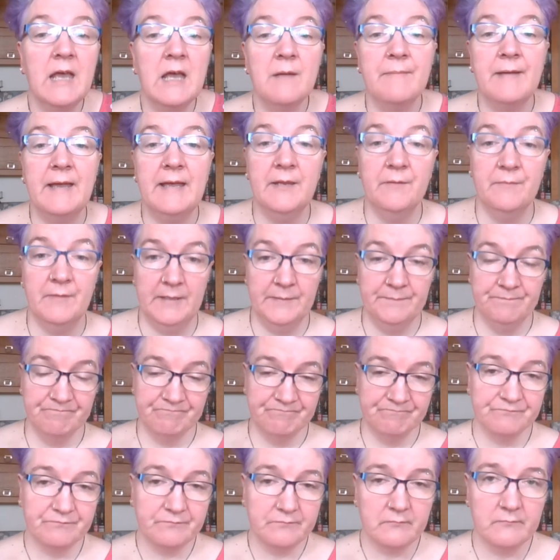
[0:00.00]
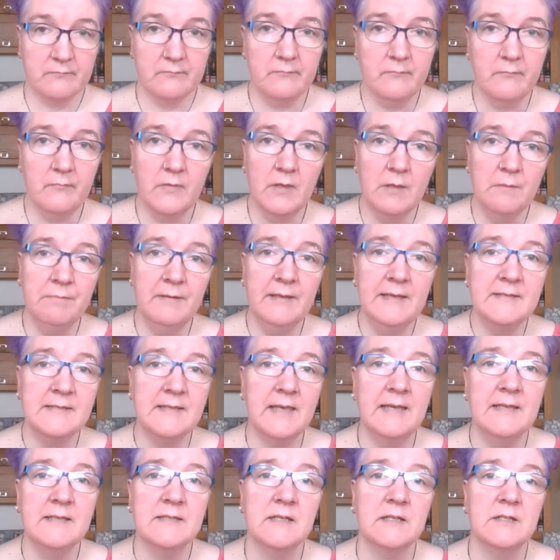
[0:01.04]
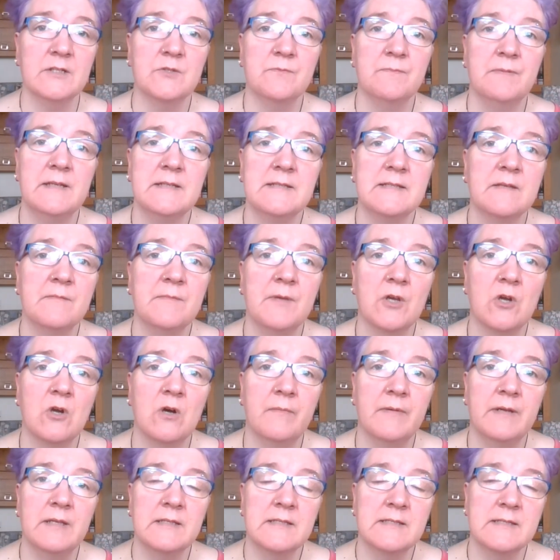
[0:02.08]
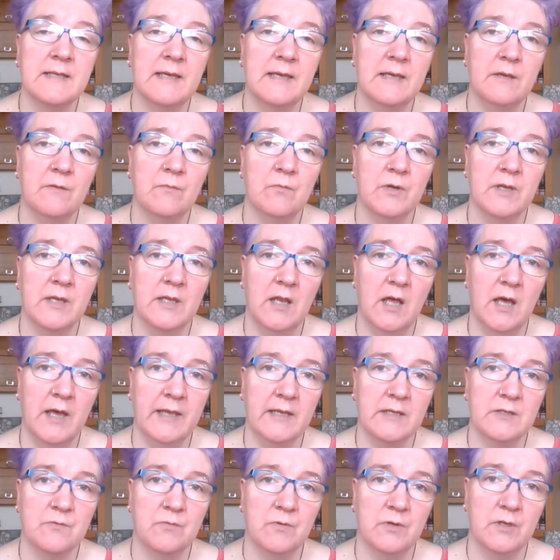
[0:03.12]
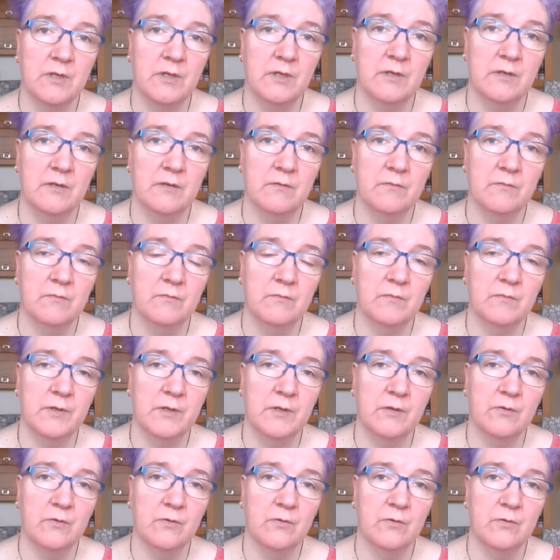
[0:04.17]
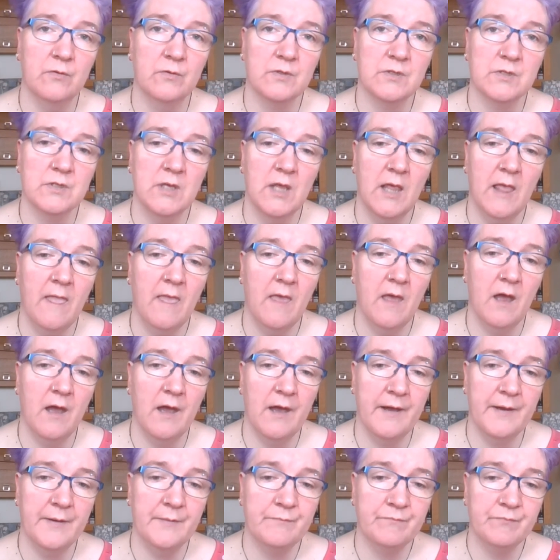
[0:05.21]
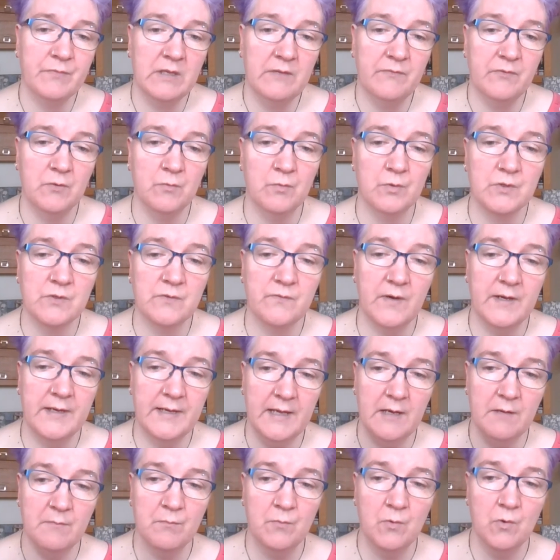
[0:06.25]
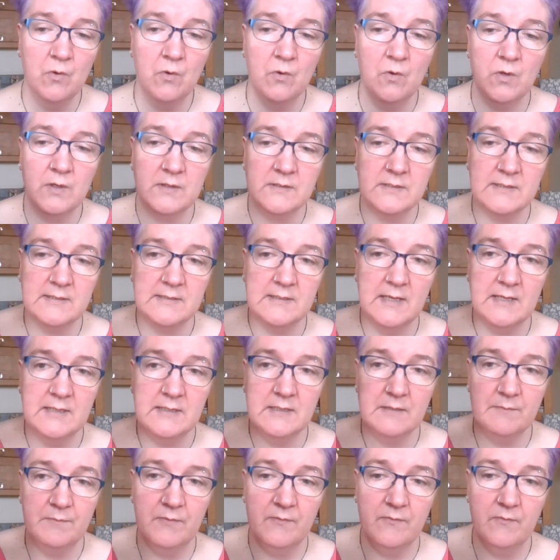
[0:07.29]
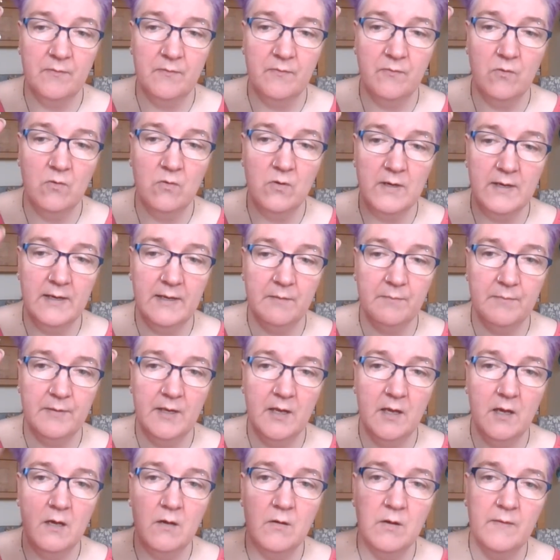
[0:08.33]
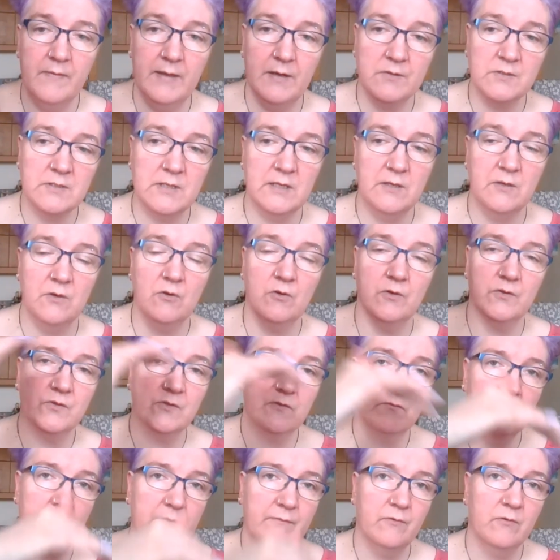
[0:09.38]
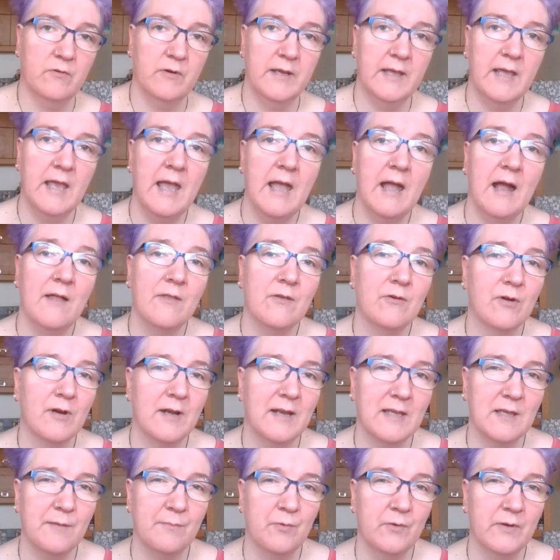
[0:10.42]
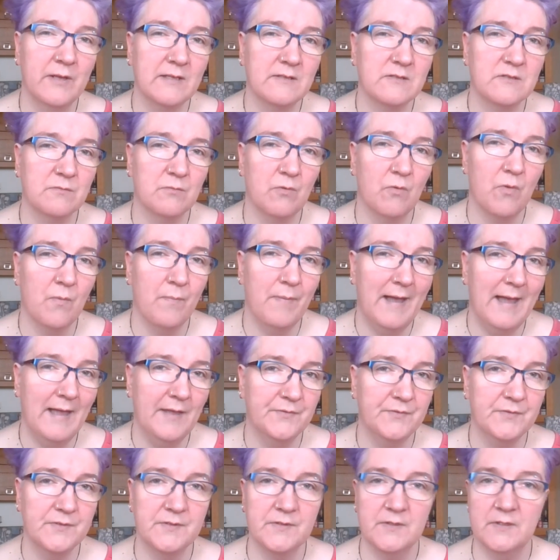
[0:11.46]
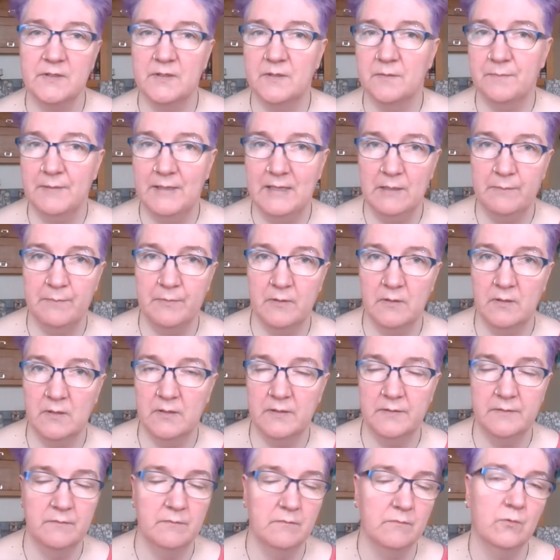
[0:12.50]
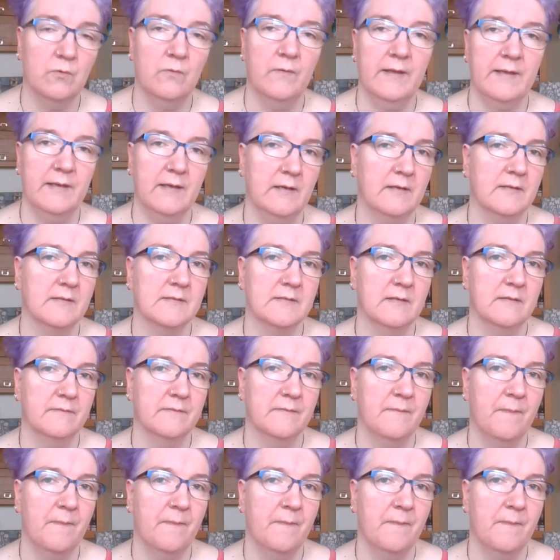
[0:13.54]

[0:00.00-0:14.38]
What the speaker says: But anyway, please get in touch. Please give me a comment and say what you liked, what you thought. If you want to find out more, as I said before, click below and that will take you across to Ravelry. And there are clickable links to all the patterns and the people and all that kind of stuff.